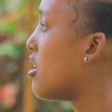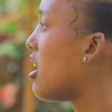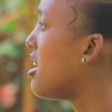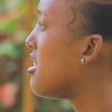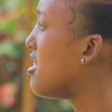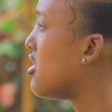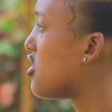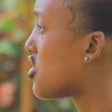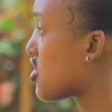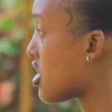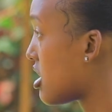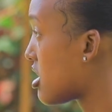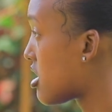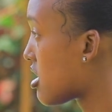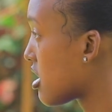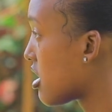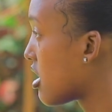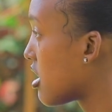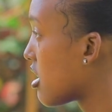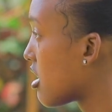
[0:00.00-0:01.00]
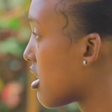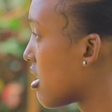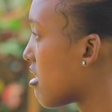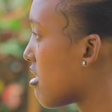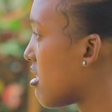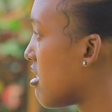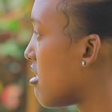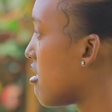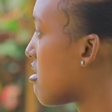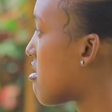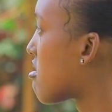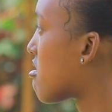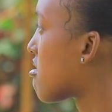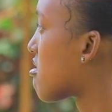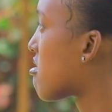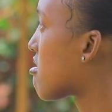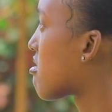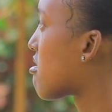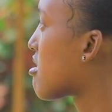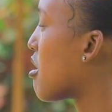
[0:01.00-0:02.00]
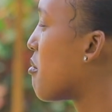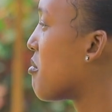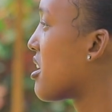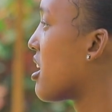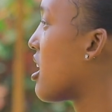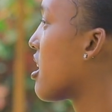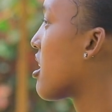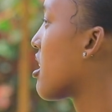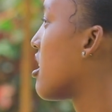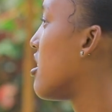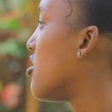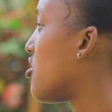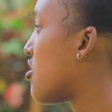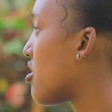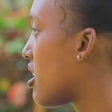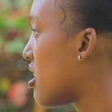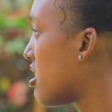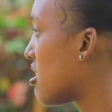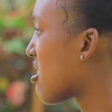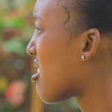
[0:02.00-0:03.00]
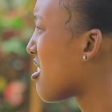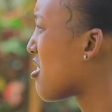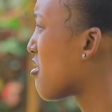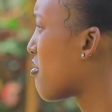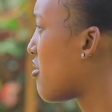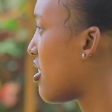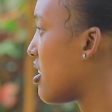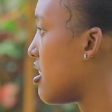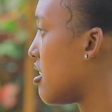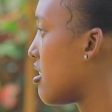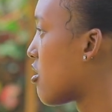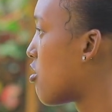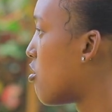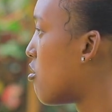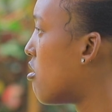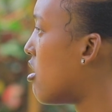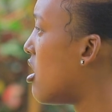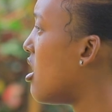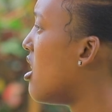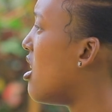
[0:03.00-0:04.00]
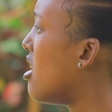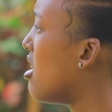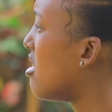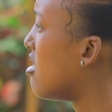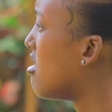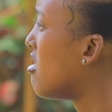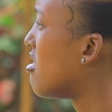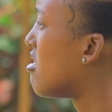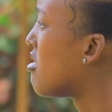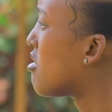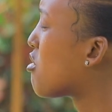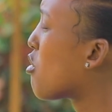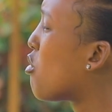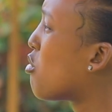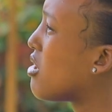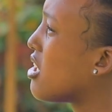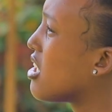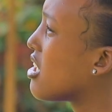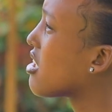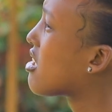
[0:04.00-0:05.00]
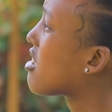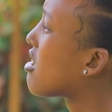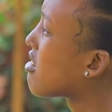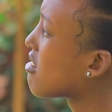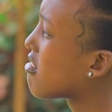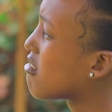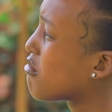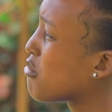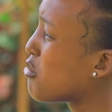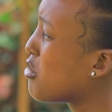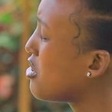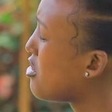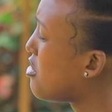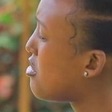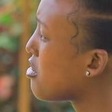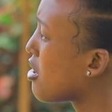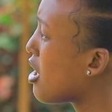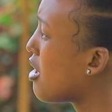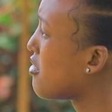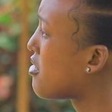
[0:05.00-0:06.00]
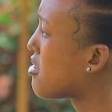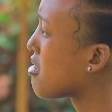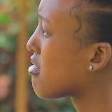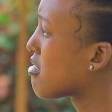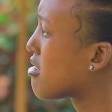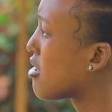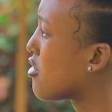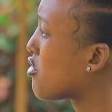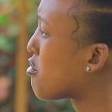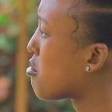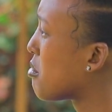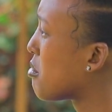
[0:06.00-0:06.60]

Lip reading: uninteresting. It's something like ancient. They don't find it cool. So, like, what do you have to tell such